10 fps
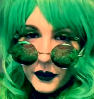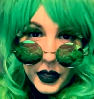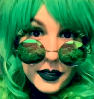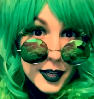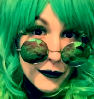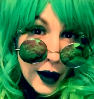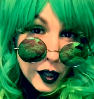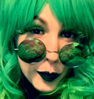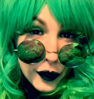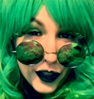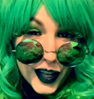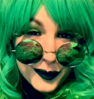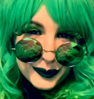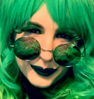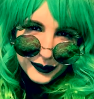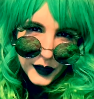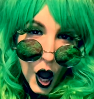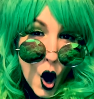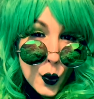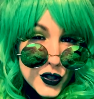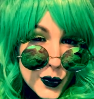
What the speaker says: Is it a fuckable thing? Was